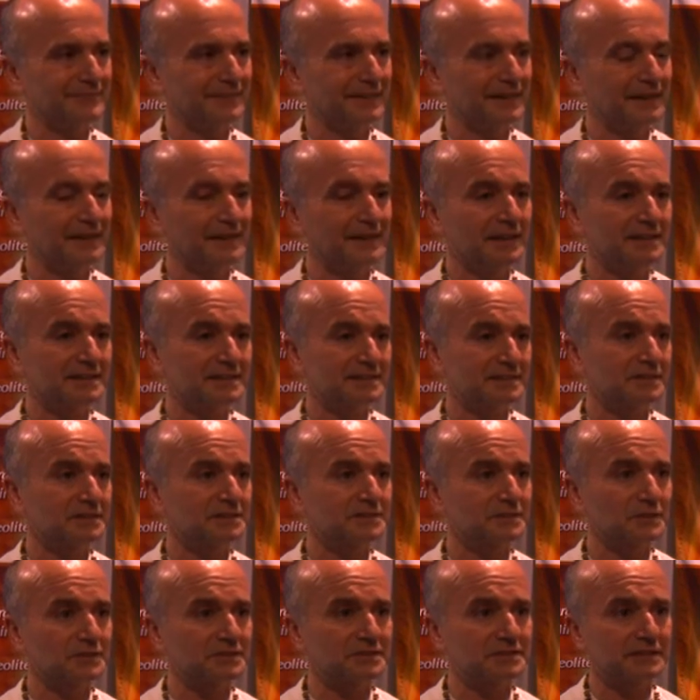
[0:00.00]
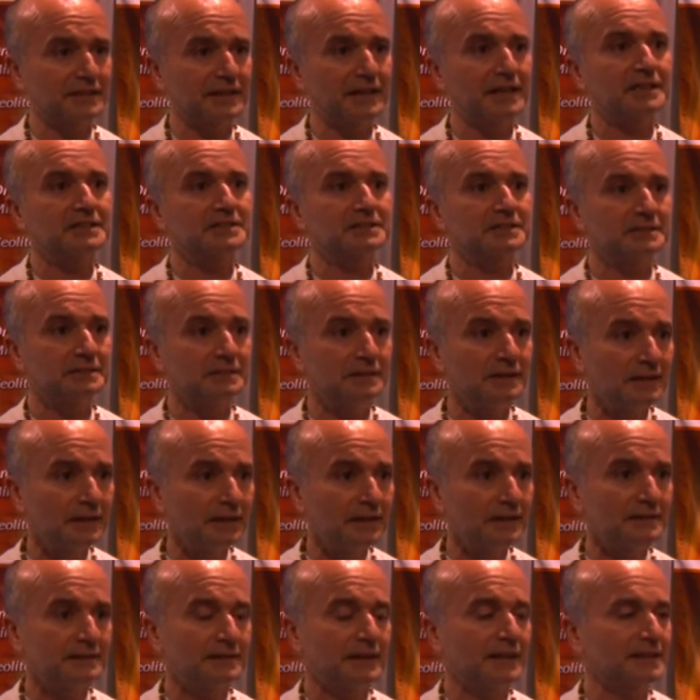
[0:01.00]
unless the association
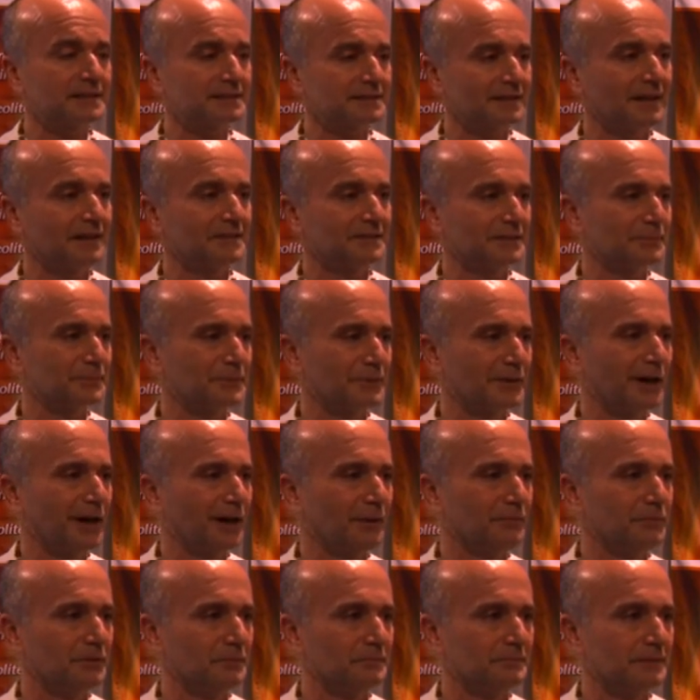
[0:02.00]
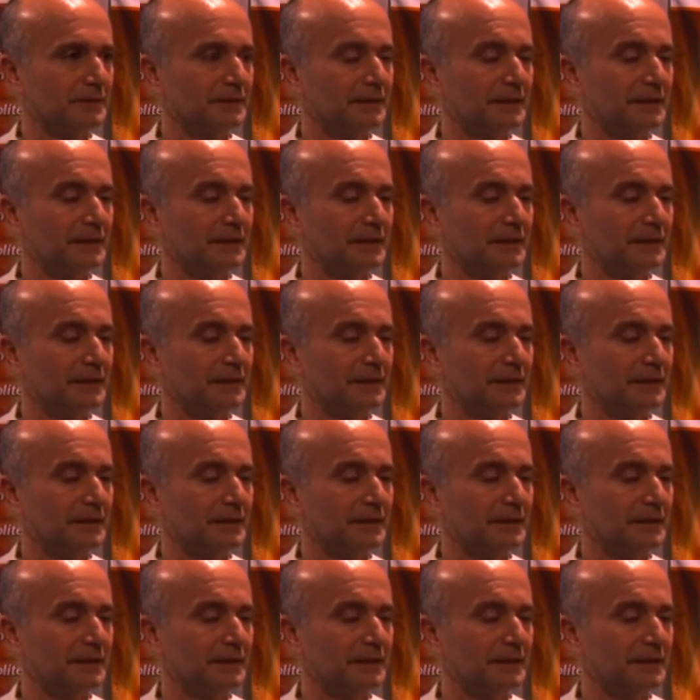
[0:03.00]
takes on the problem.